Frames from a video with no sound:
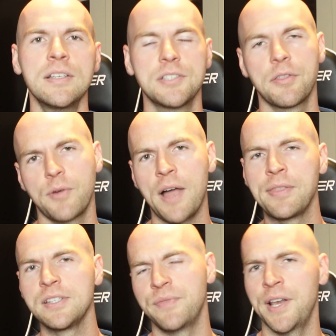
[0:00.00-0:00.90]
So
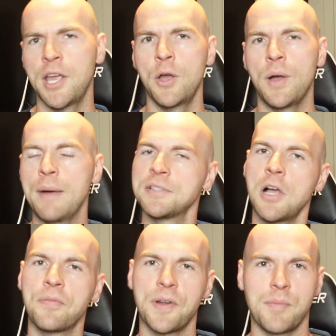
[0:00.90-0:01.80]
throughout this video, I was
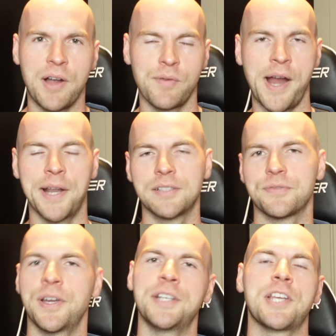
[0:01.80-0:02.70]
offering my ratings
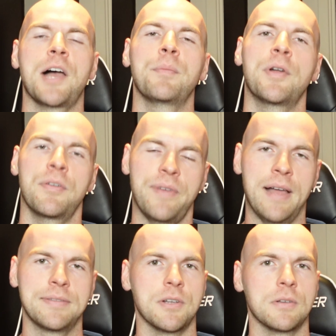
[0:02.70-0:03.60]
for each album on a
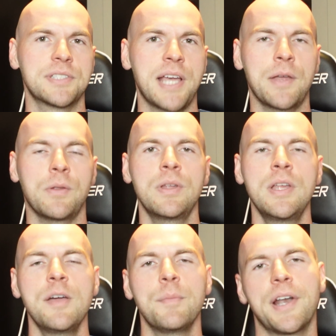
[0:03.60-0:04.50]
5-star scale,
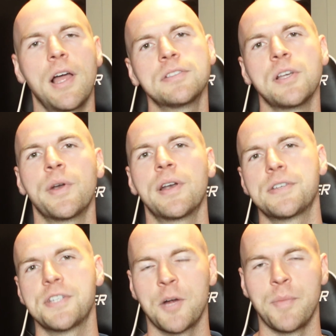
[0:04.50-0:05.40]
but I also wanted to
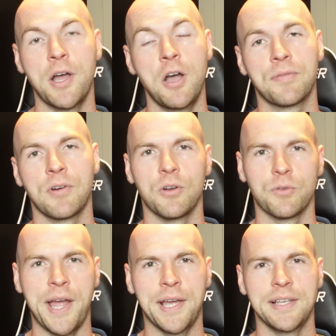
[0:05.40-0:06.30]
share my overall
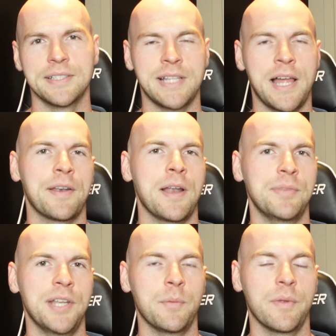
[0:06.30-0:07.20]
rankings now that
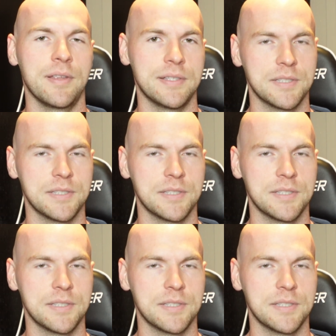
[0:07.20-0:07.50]
I'm done with this